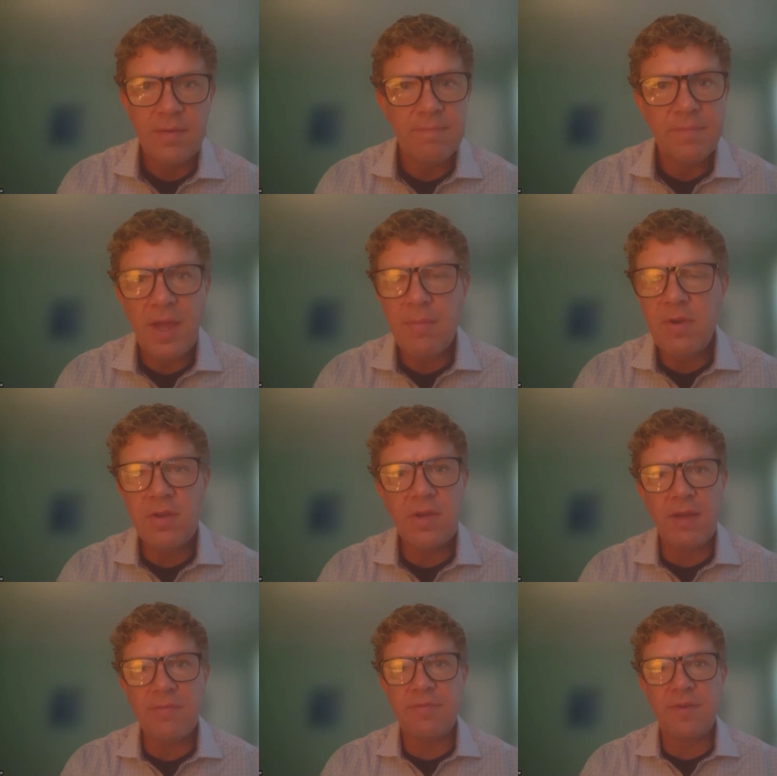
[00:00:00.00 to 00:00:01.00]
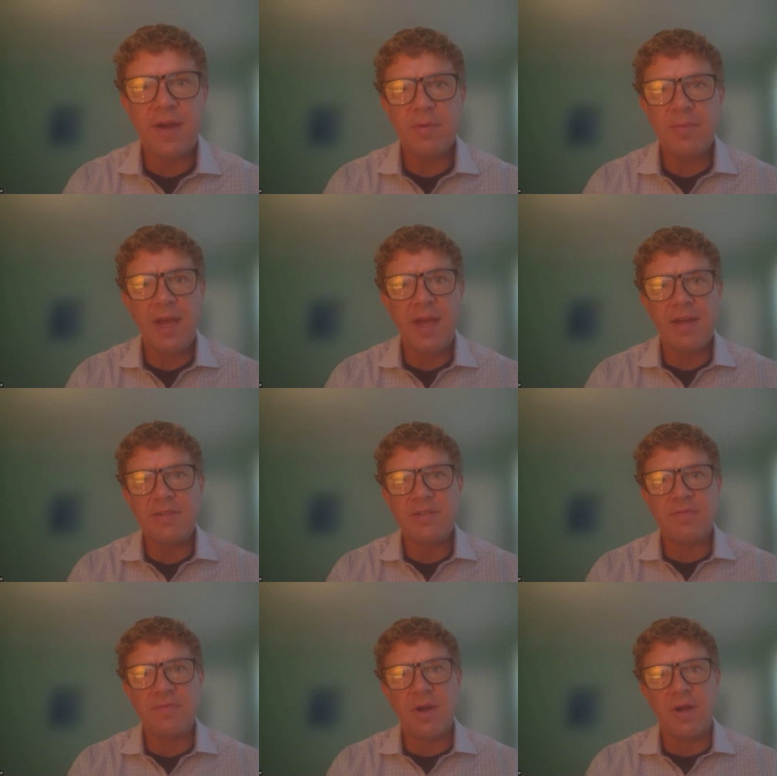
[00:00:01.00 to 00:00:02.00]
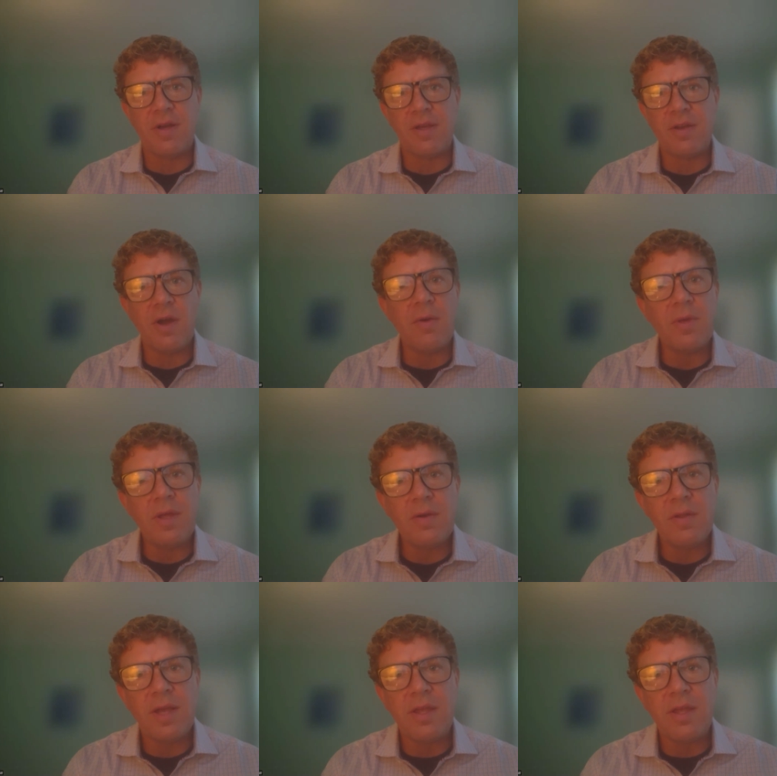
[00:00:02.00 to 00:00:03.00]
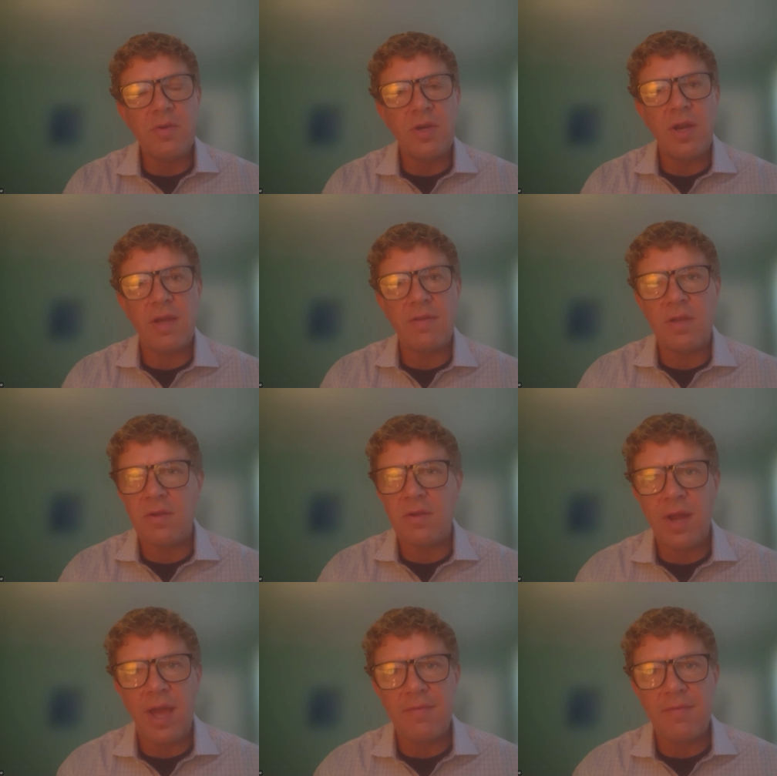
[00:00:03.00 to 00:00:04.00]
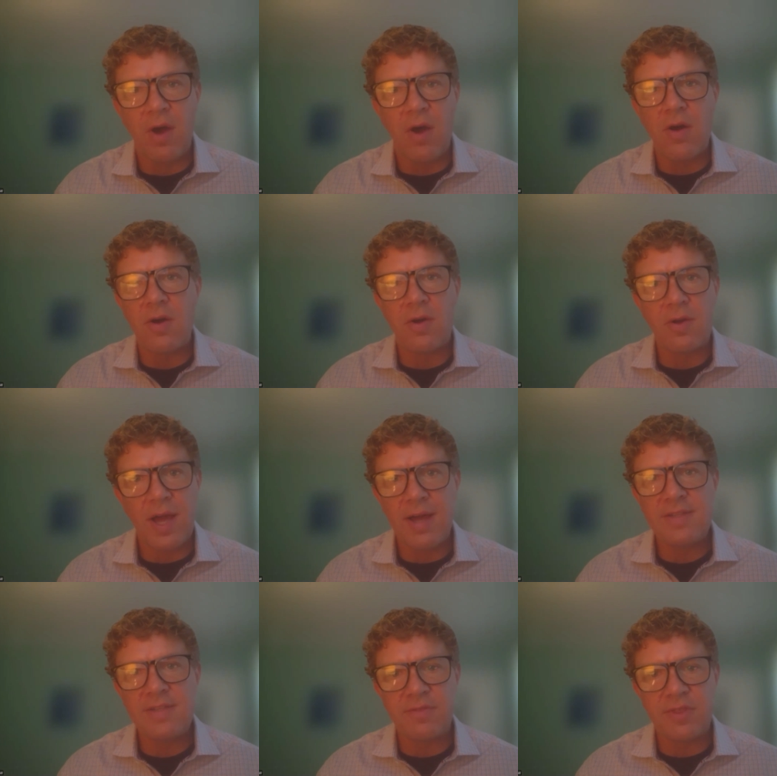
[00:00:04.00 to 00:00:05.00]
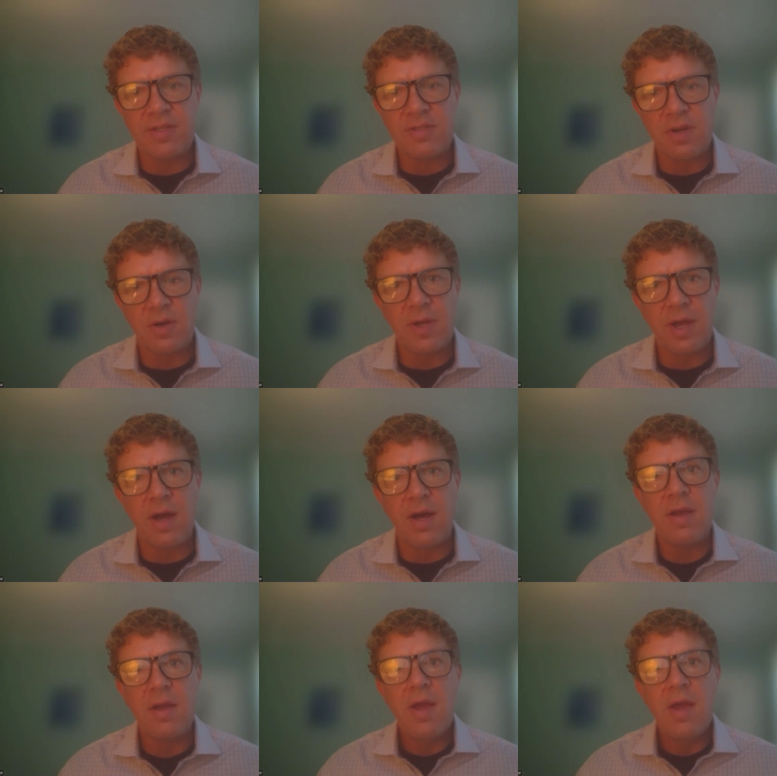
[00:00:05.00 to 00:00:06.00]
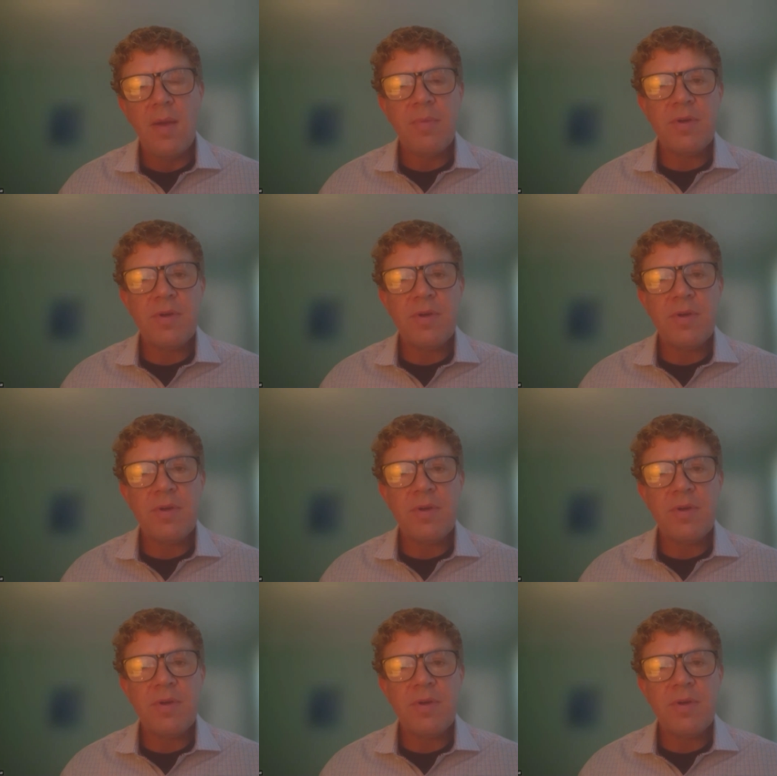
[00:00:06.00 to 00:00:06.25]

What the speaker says: I mean, you could have fibromyalgia for all you know. Like you could have all kinds of things going on, but